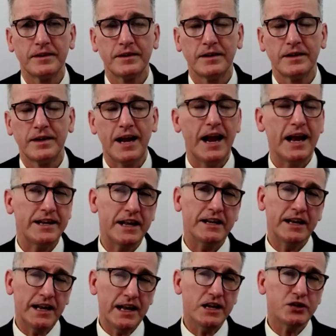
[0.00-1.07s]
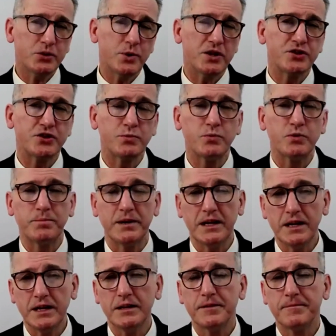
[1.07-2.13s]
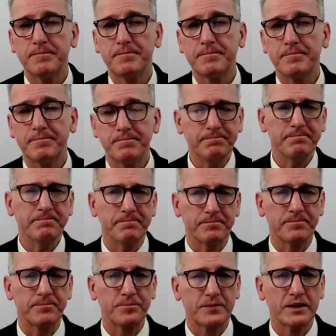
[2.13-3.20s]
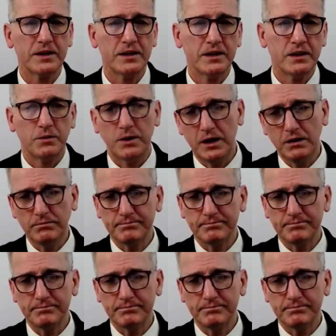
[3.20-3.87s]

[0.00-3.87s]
And then the last question would be, well,